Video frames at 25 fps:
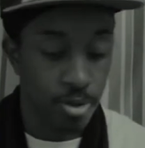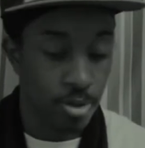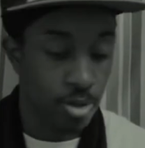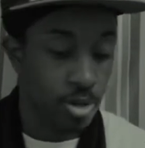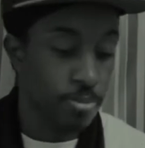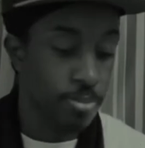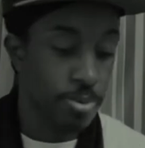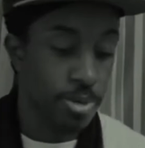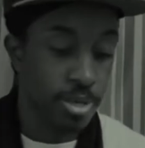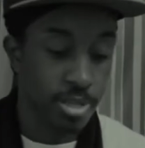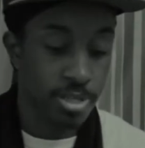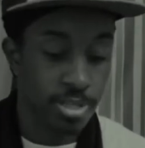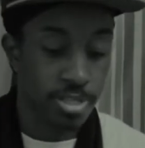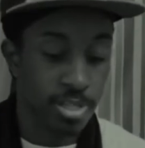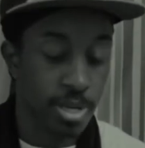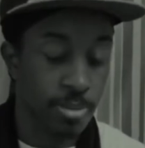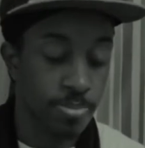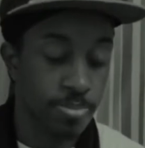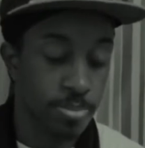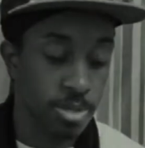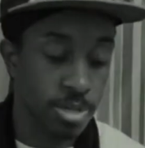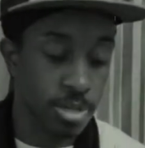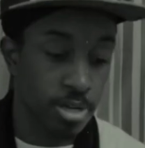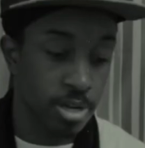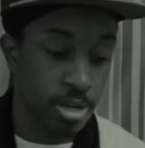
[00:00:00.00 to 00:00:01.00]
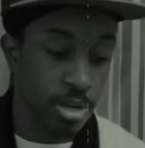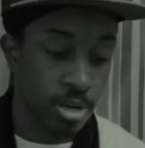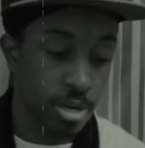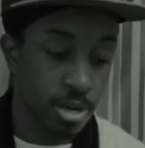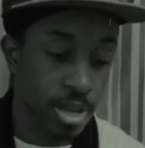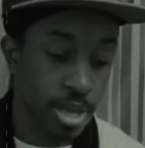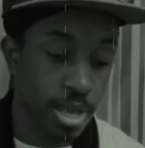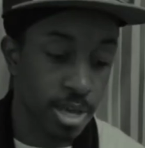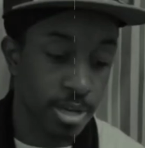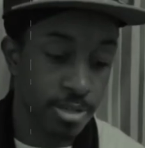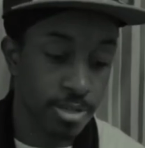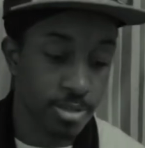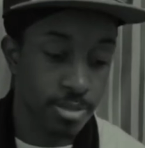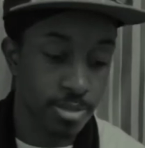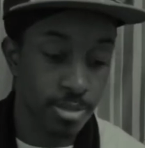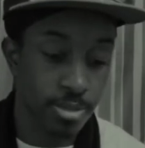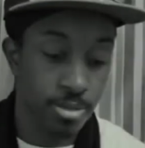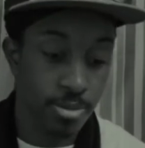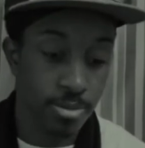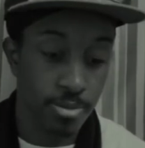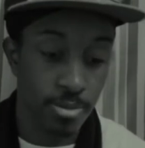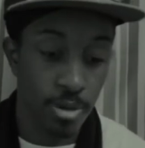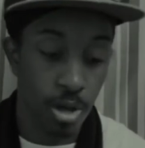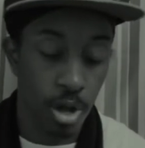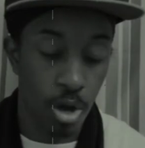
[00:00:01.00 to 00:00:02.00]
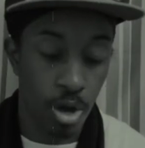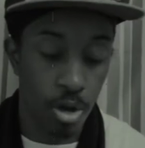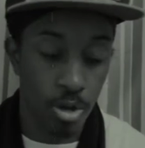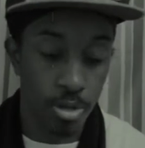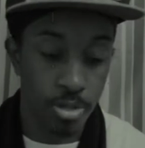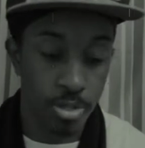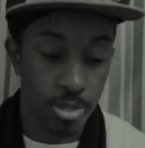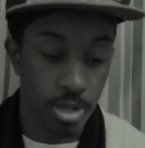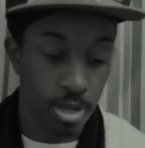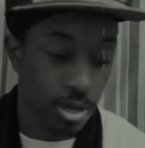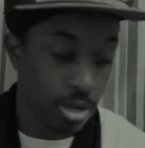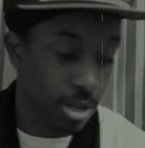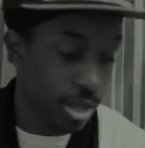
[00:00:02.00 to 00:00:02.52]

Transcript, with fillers: gonna be accepted? And the next, on to the